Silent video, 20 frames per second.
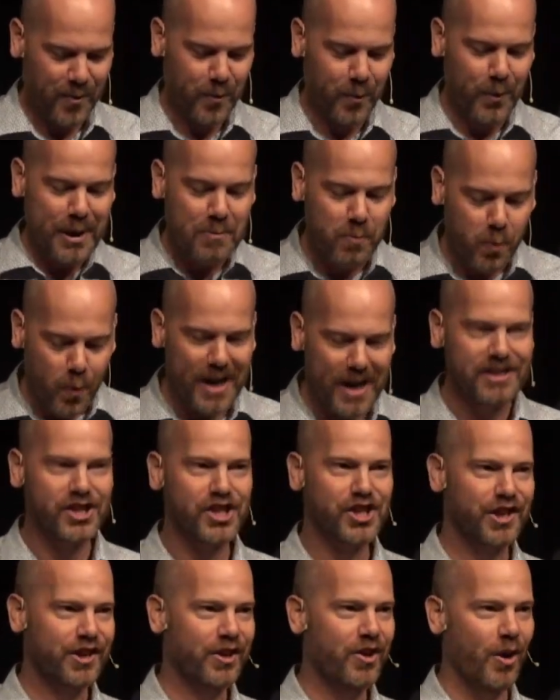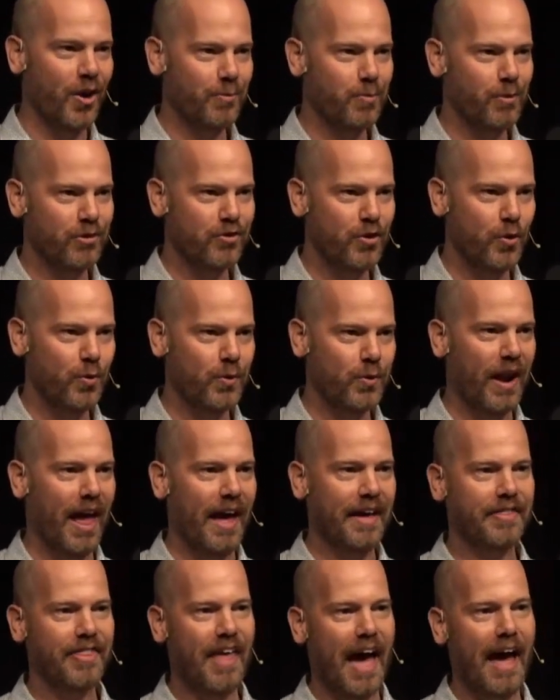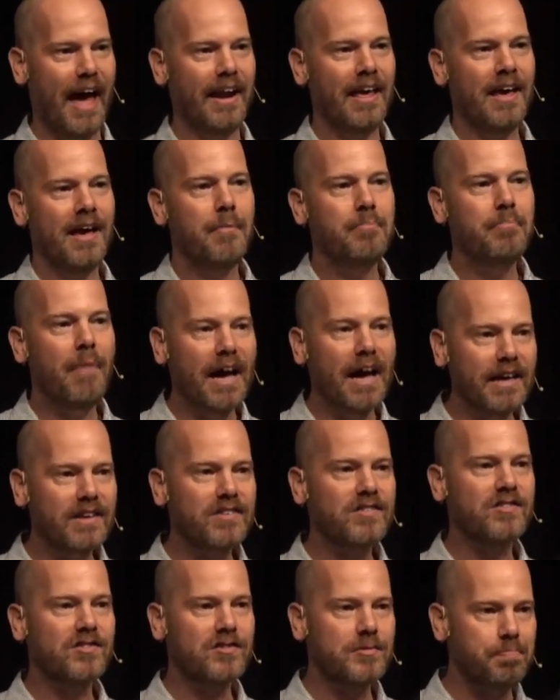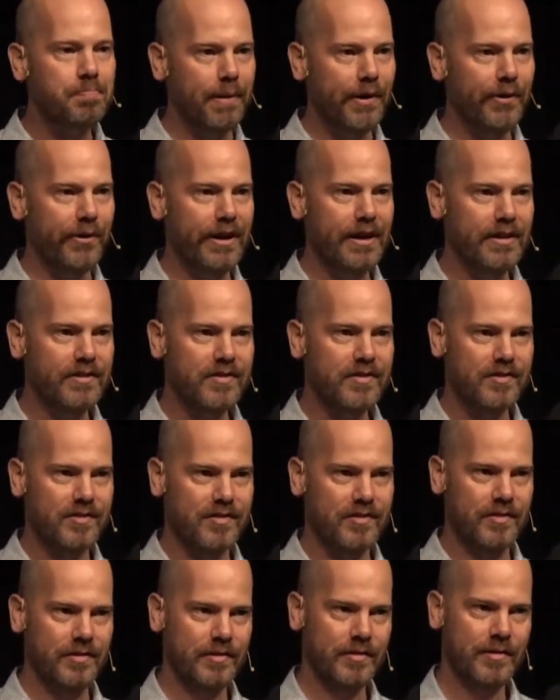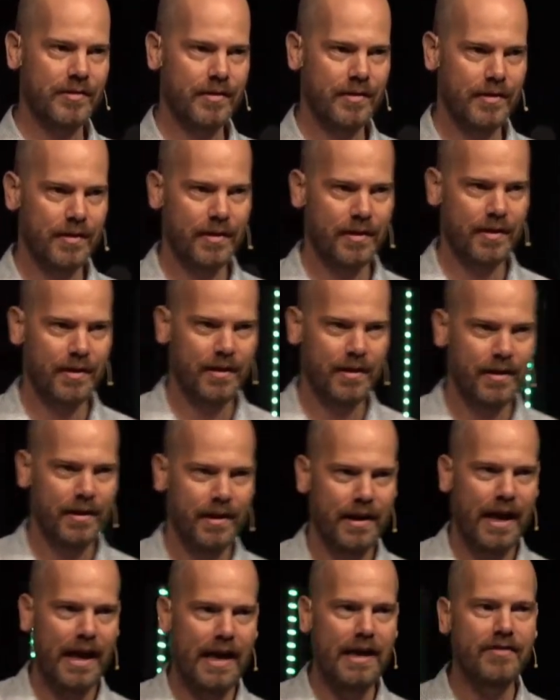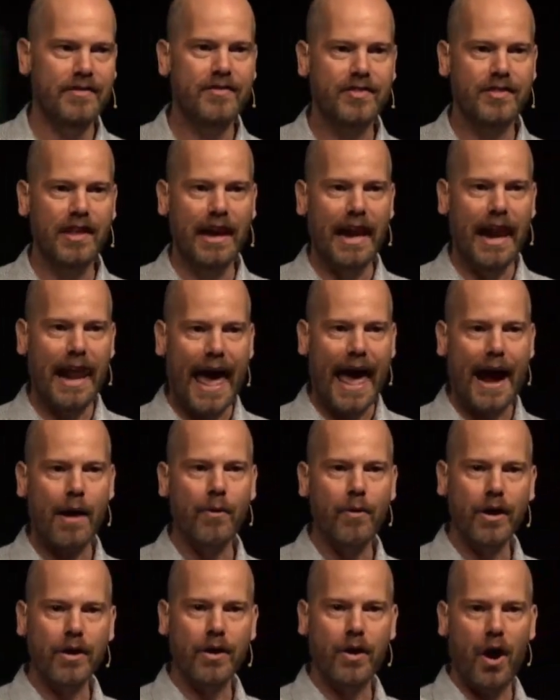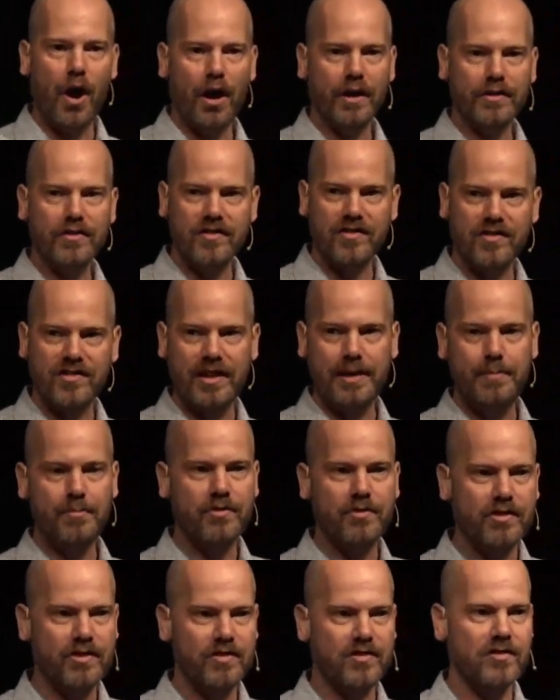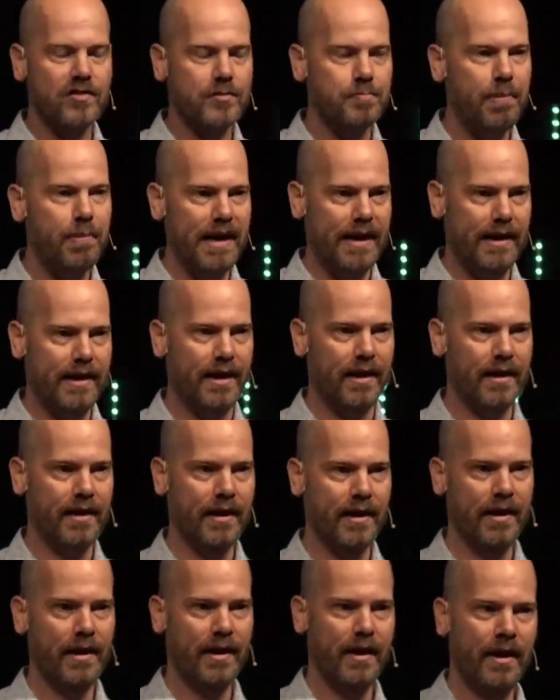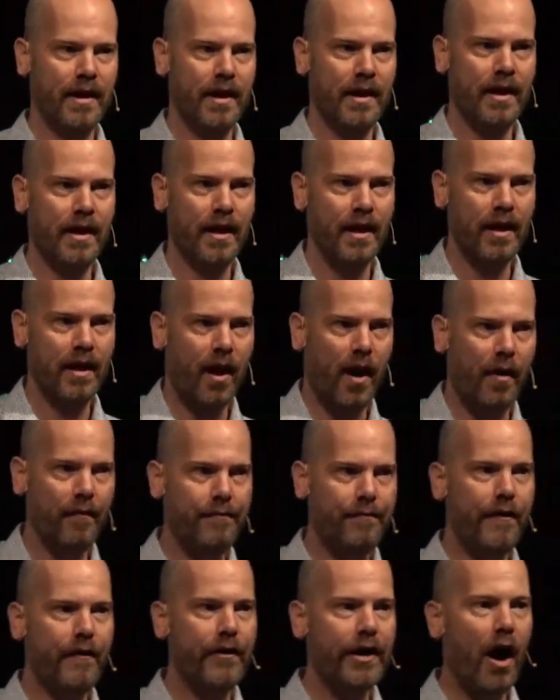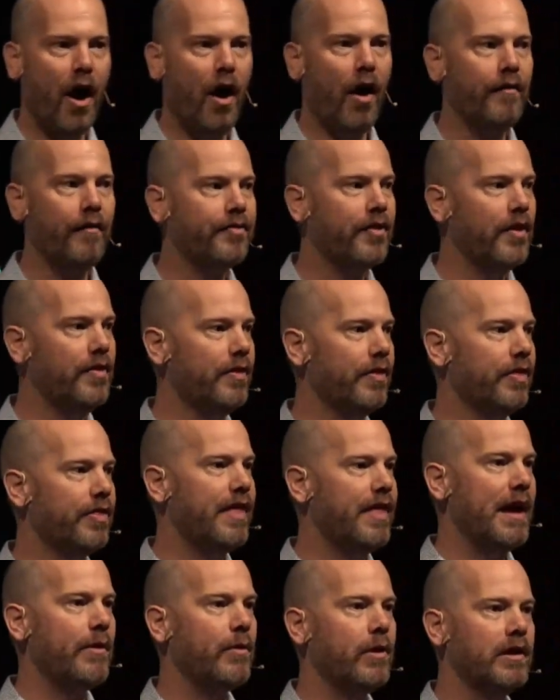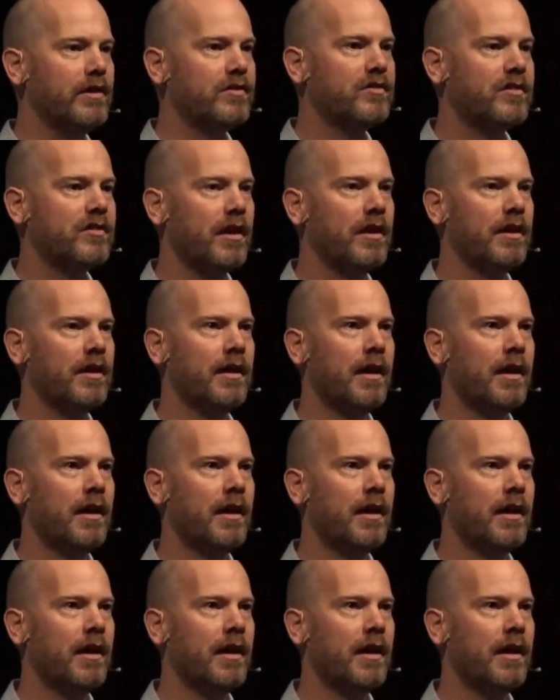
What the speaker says: We wish God would talk like that. My experience is the louder God seems to speak, very often there is